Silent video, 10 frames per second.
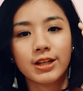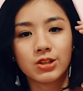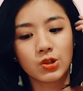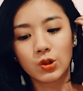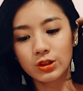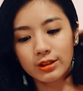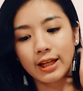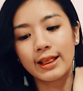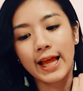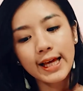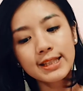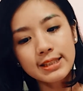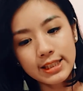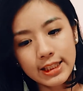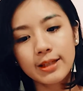So the last
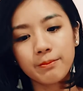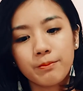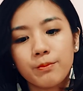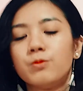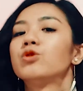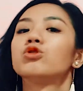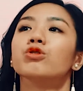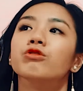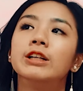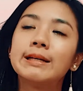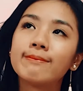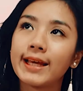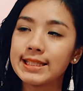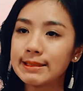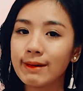tip to really
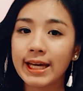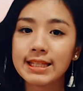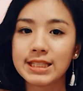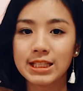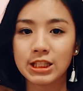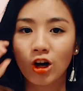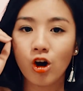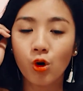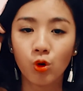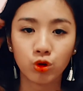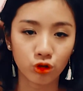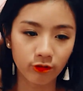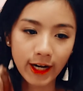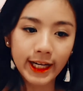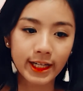maximize your whole look,
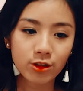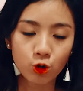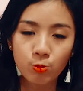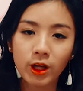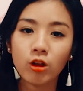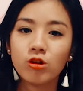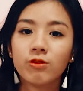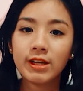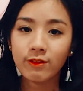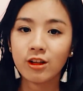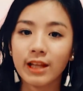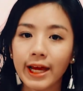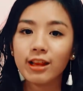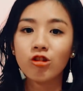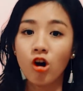right, to make your look even
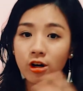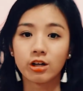like longer,